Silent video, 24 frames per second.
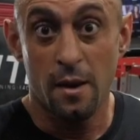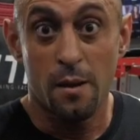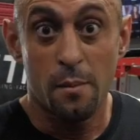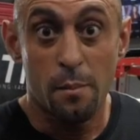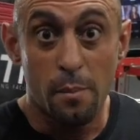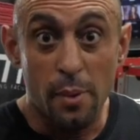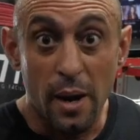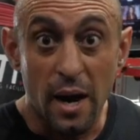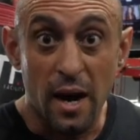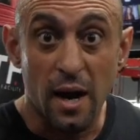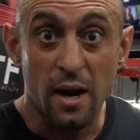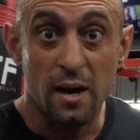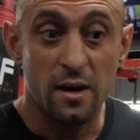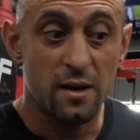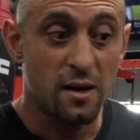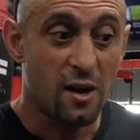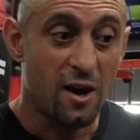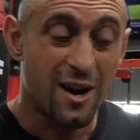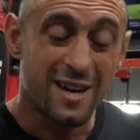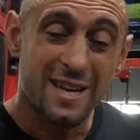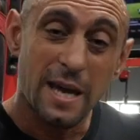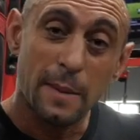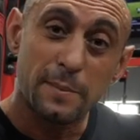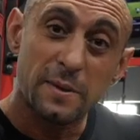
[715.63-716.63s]
But
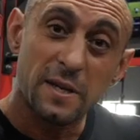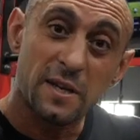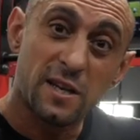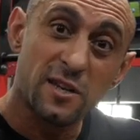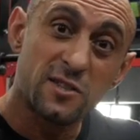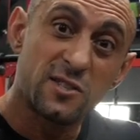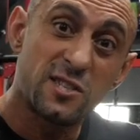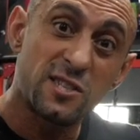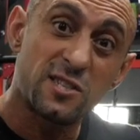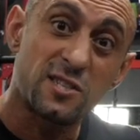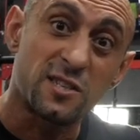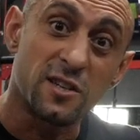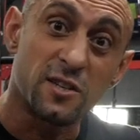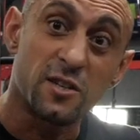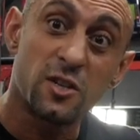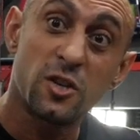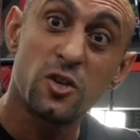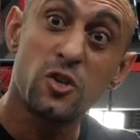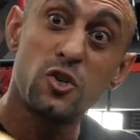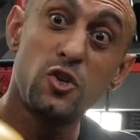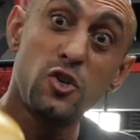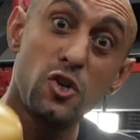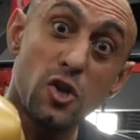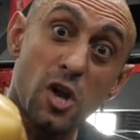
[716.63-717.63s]
I kept it consistent.
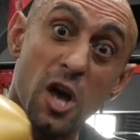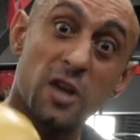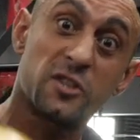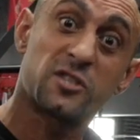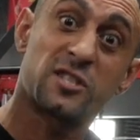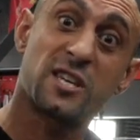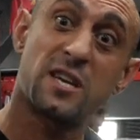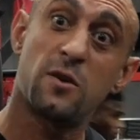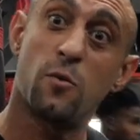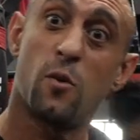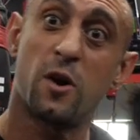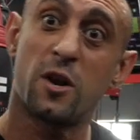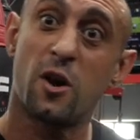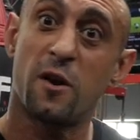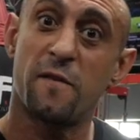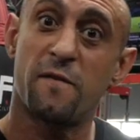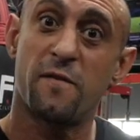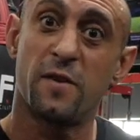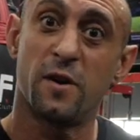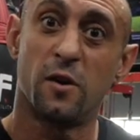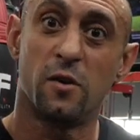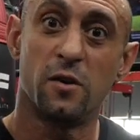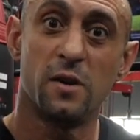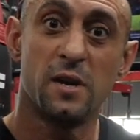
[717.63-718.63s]
You don't see what I
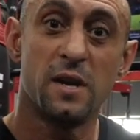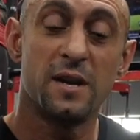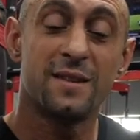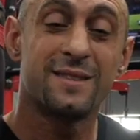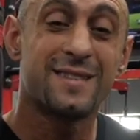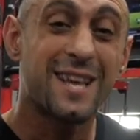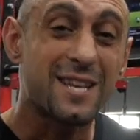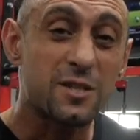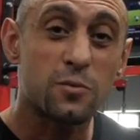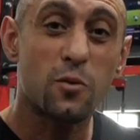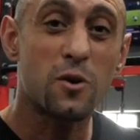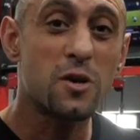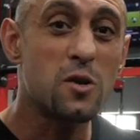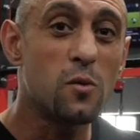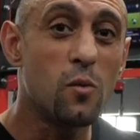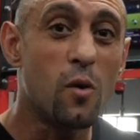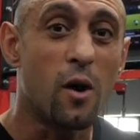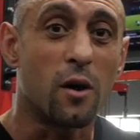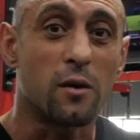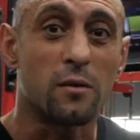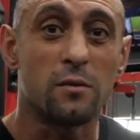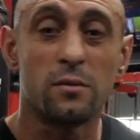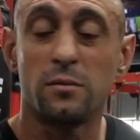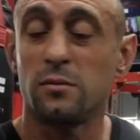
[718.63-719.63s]
feel. That's what you
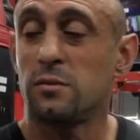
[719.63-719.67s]
want.